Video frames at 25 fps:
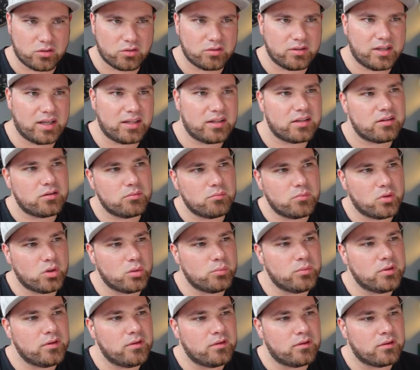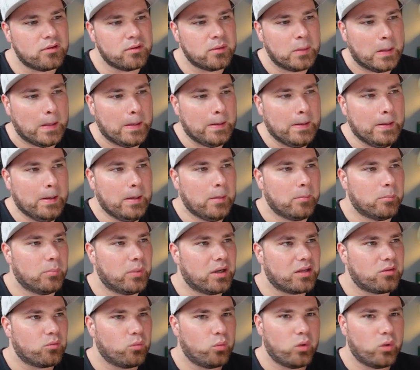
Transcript: on that at the moment. But